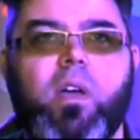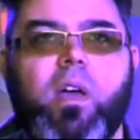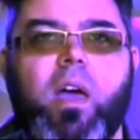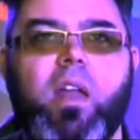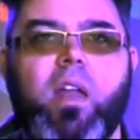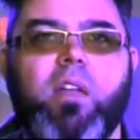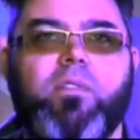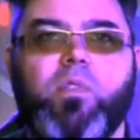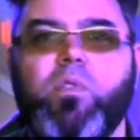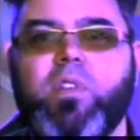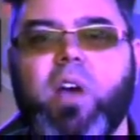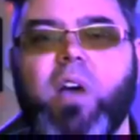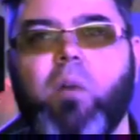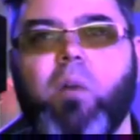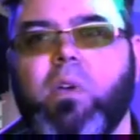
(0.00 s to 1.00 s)
And if you
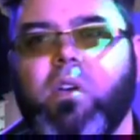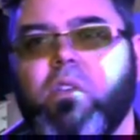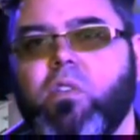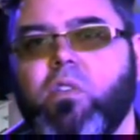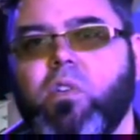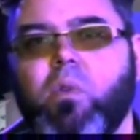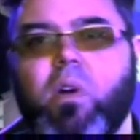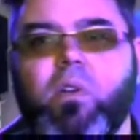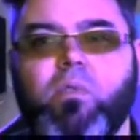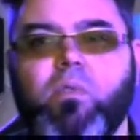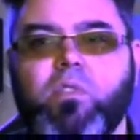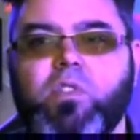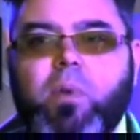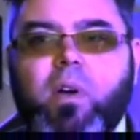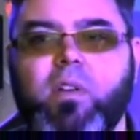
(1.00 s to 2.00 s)
doubt me or you want to
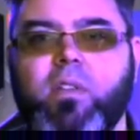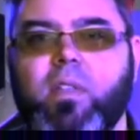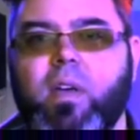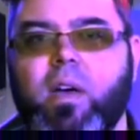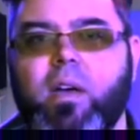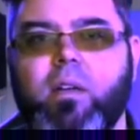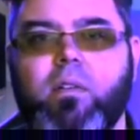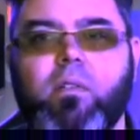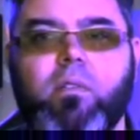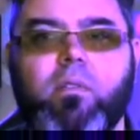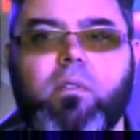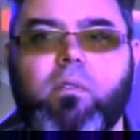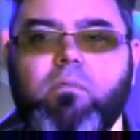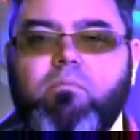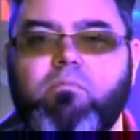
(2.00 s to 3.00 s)
respond to that,
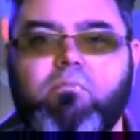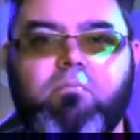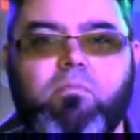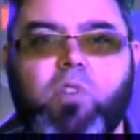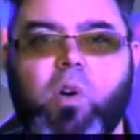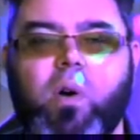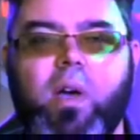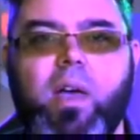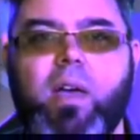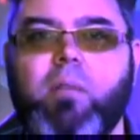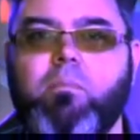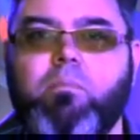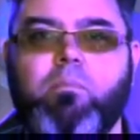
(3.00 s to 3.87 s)
go ahead.